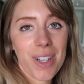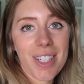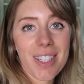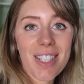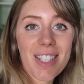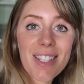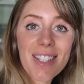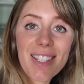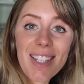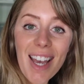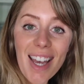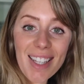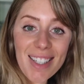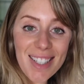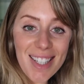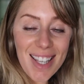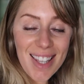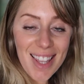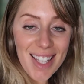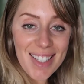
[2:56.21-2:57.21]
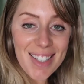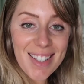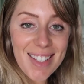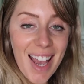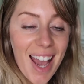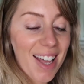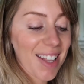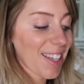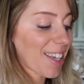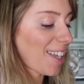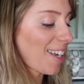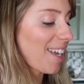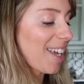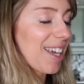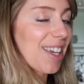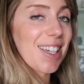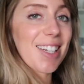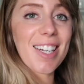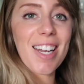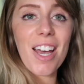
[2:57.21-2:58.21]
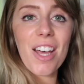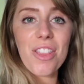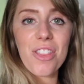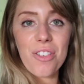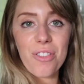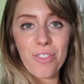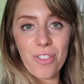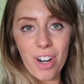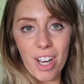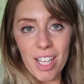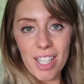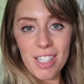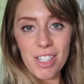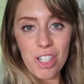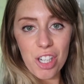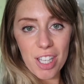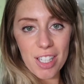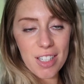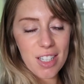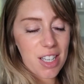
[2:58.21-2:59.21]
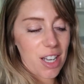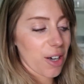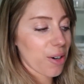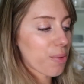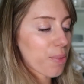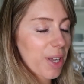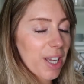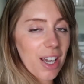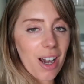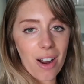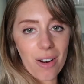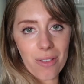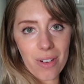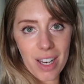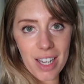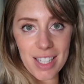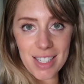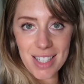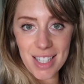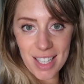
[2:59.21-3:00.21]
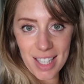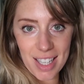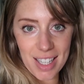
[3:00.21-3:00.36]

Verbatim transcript: going to set this salad in the fridge until we are ready to